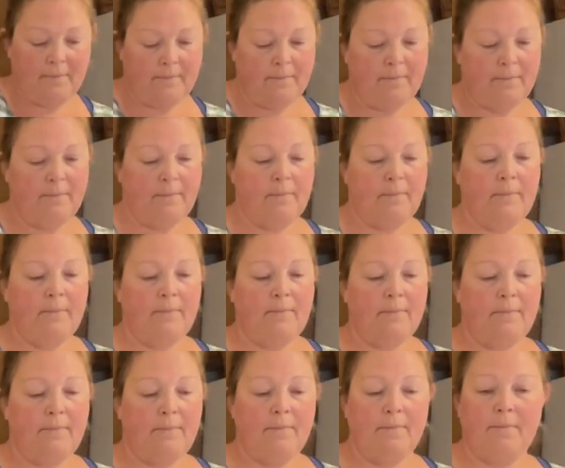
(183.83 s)

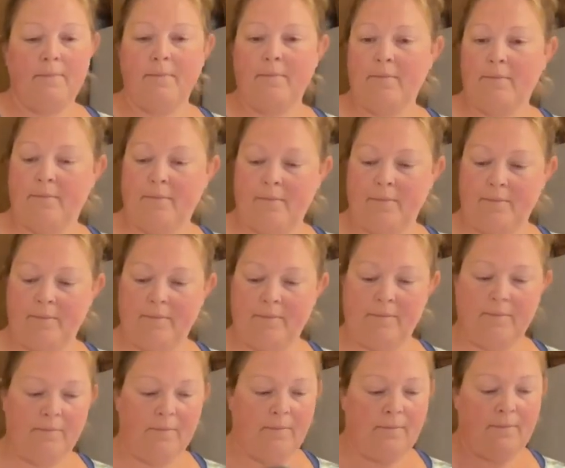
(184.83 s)

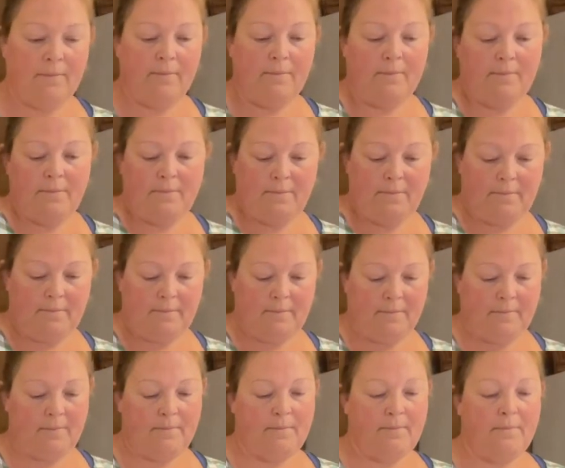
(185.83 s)

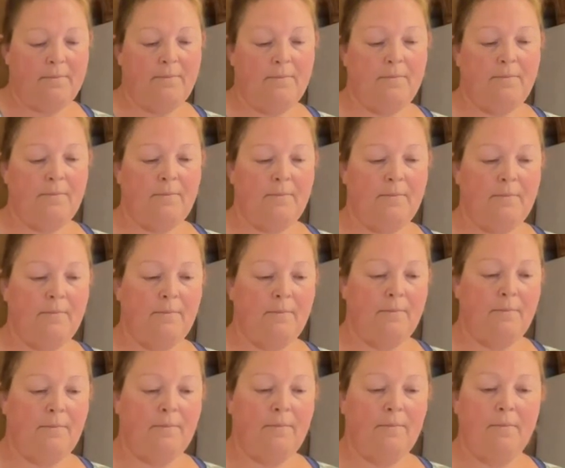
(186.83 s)

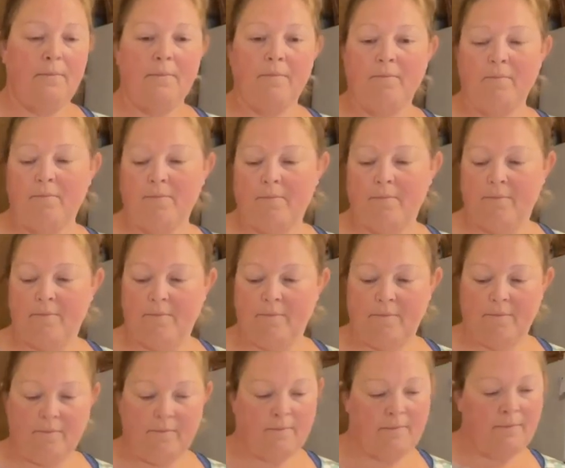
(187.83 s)

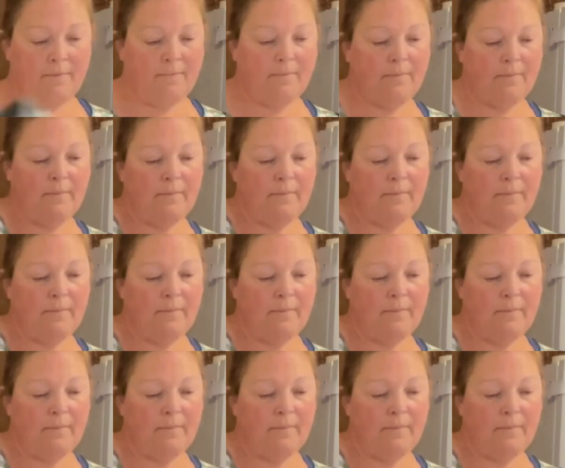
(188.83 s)
Nothing is said.